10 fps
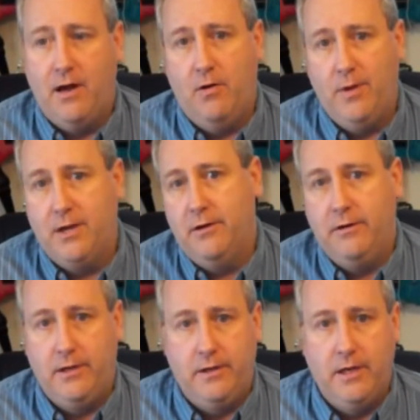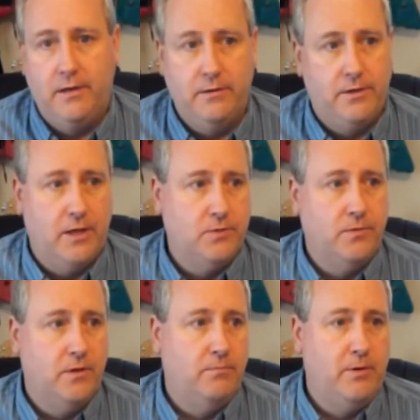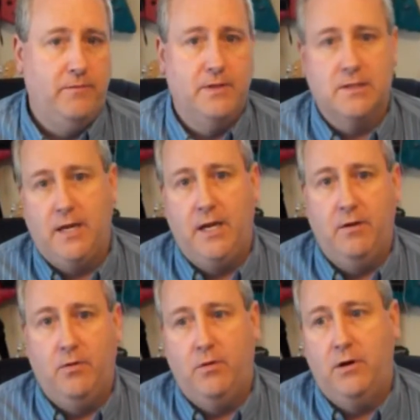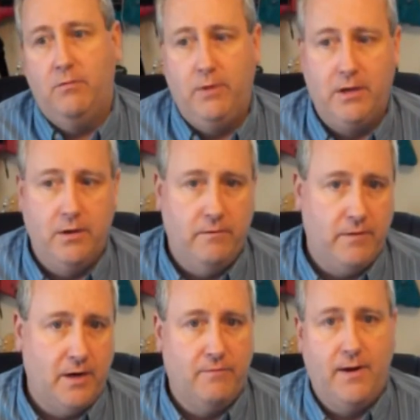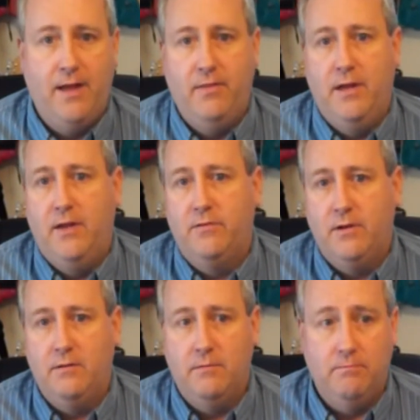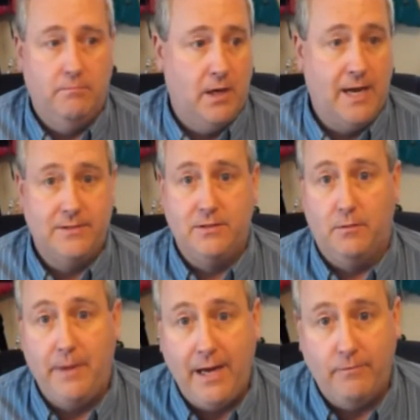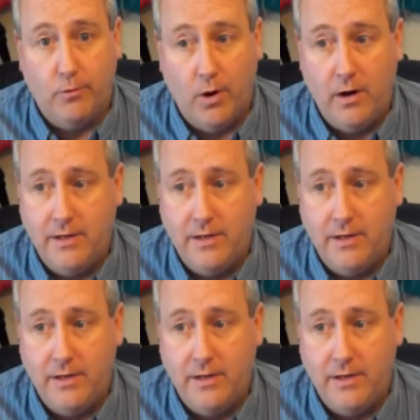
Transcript: "Oh, we couldn't get in touch with a previous landlord, or we couldn't verify this," and but I still pay for it.